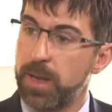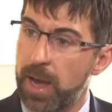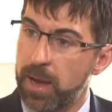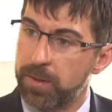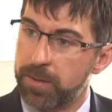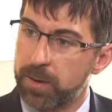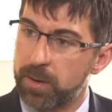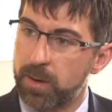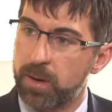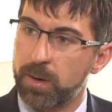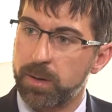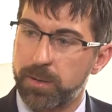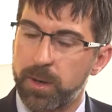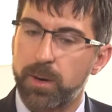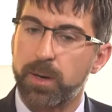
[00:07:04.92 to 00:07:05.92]
Yeah, there are
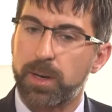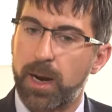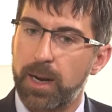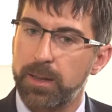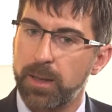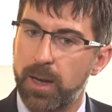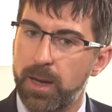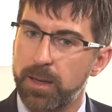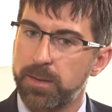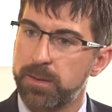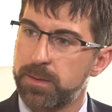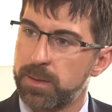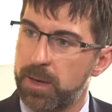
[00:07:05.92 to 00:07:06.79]
guidelines.